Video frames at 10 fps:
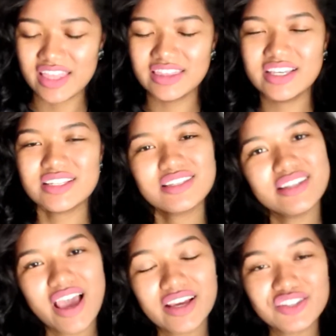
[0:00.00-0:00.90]
This
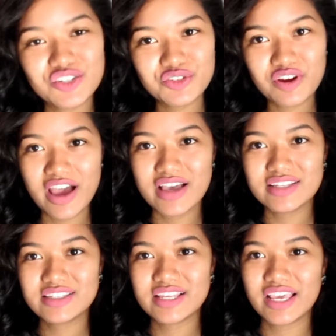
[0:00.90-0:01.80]
next
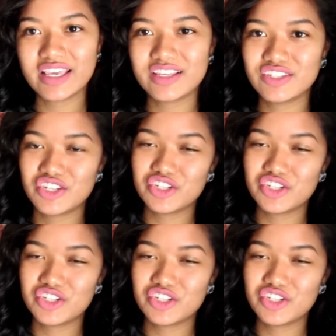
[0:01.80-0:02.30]
dress is